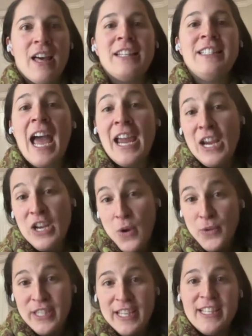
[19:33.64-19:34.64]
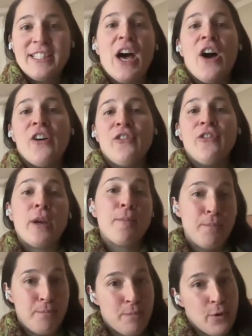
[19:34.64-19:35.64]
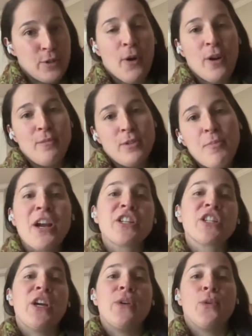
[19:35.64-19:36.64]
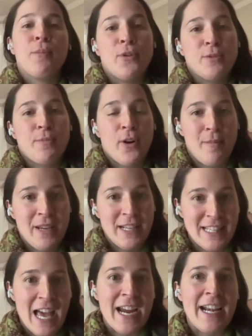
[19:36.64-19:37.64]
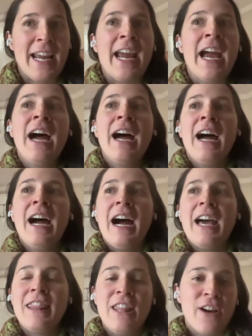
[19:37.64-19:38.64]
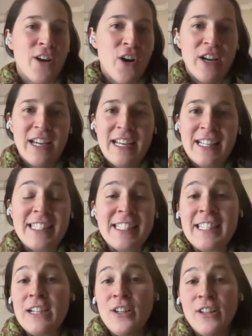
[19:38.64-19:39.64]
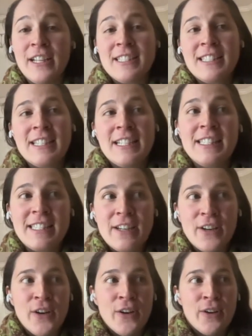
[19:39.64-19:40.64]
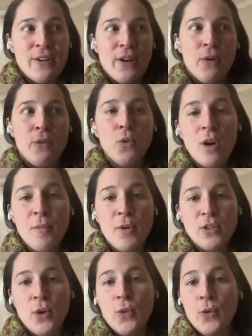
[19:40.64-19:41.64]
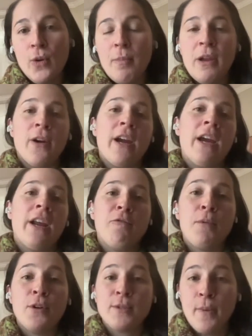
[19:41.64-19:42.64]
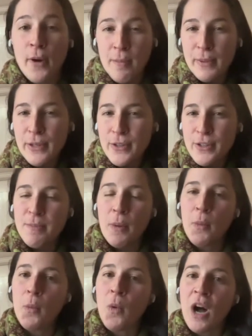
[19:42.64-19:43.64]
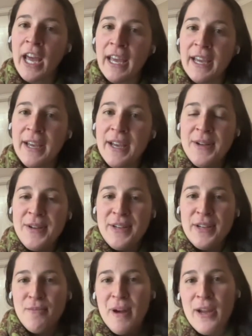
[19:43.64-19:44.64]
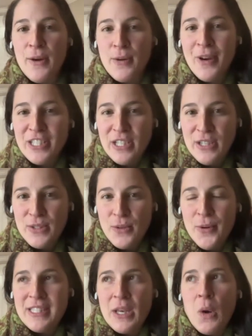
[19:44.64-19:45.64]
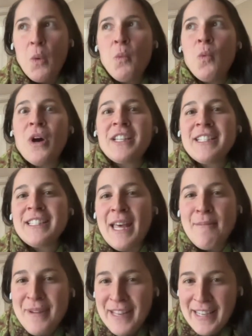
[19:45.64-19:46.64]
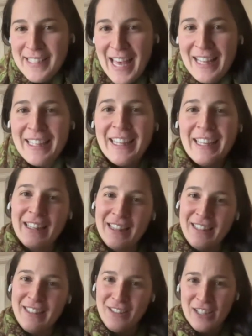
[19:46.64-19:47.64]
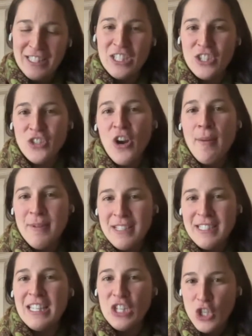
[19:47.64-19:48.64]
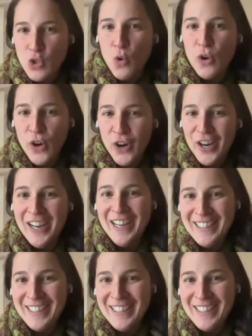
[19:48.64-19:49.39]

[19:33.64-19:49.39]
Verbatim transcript: a diagnosis of like postpartum depression or postpartum anxiety, there it's still it's considered you know normal to go through a period of postpartum blues but what you know my question is always like what does that mean exactly like it's described as like the shorter